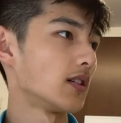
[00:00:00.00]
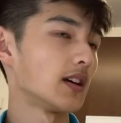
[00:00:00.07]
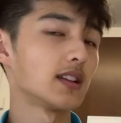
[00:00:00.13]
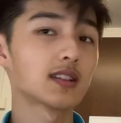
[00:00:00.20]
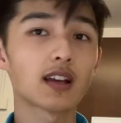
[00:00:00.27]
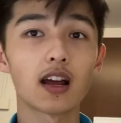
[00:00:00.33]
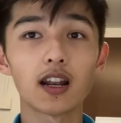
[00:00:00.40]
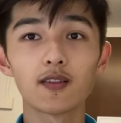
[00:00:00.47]
it's
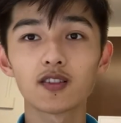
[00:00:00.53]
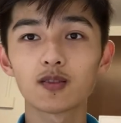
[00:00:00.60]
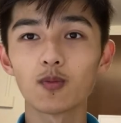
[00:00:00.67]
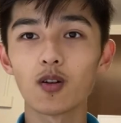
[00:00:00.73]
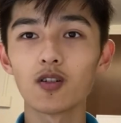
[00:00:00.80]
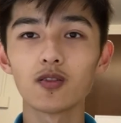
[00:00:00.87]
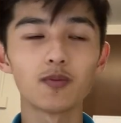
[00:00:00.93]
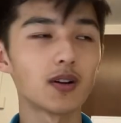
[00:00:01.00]
kind of
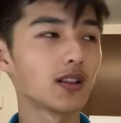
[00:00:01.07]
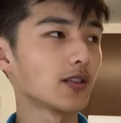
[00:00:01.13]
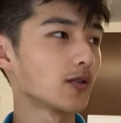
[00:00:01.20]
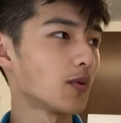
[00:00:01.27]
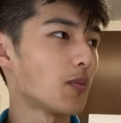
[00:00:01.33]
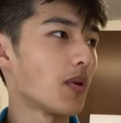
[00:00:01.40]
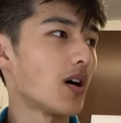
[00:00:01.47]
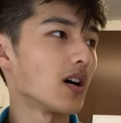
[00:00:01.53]
small, my
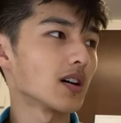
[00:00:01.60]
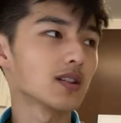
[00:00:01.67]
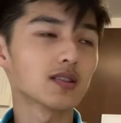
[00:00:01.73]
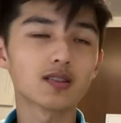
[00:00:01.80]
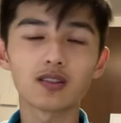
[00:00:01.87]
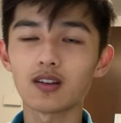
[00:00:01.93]
little box.